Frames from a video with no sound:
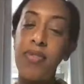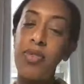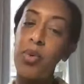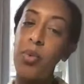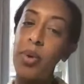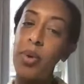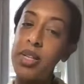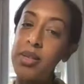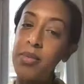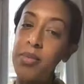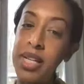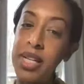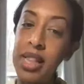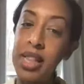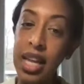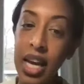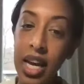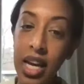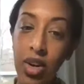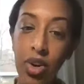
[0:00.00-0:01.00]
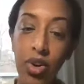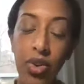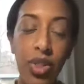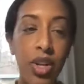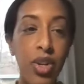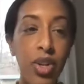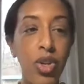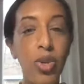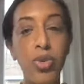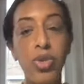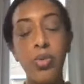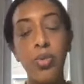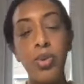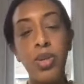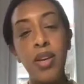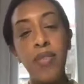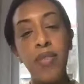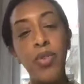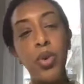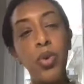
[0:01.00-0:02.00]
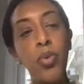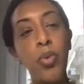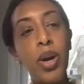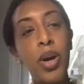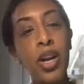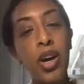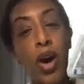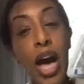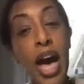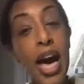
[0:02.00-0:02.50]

If you went to bed later than usual, if you went out,